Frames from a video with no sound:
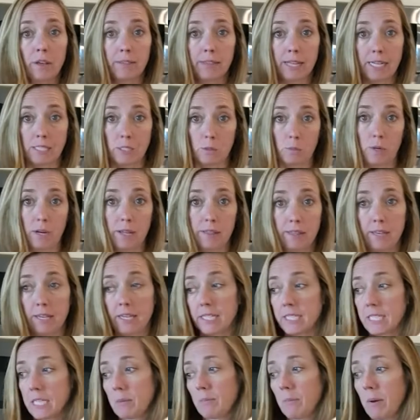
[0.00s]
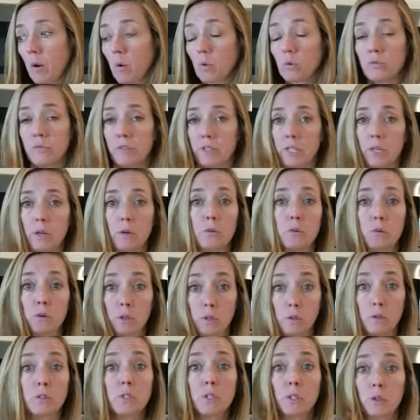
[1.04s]
That's what I think I did in my old video. You
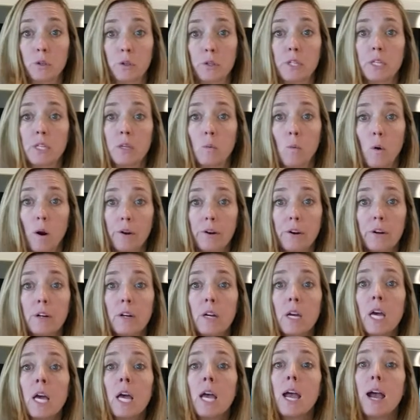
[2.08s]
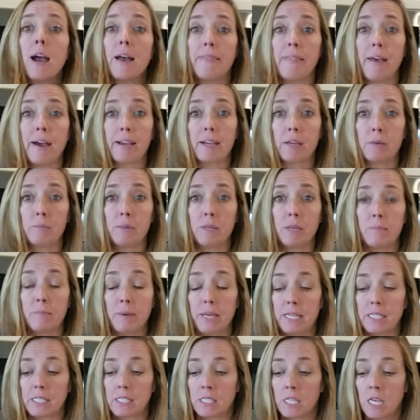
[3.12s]
can use the cooking water, and that can be a
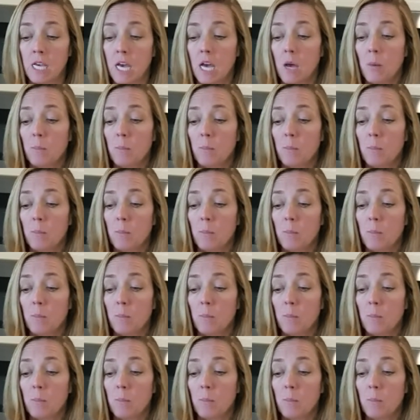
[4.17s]
base.